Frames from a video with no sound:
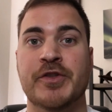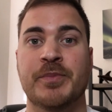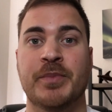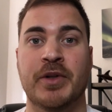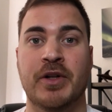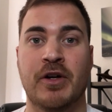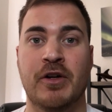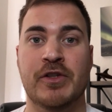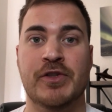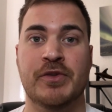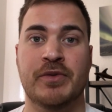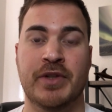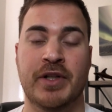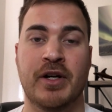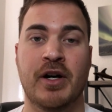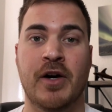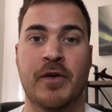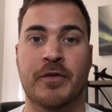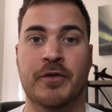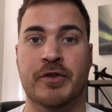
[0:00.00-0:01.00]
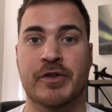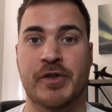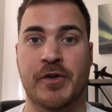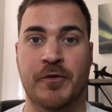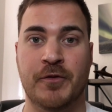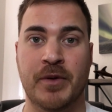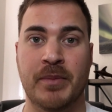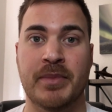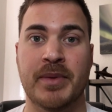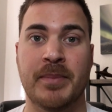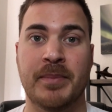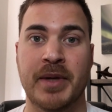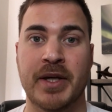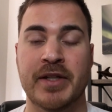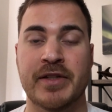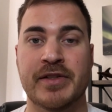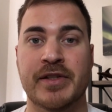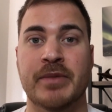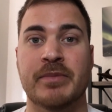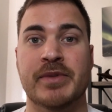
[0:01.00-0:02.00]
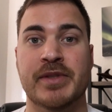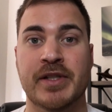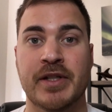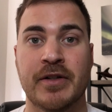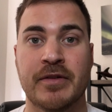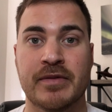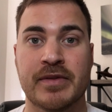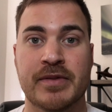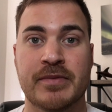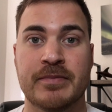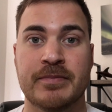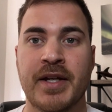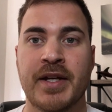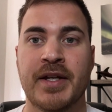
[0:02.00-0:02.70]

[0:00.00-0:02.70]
but also the offers from the banks themselves.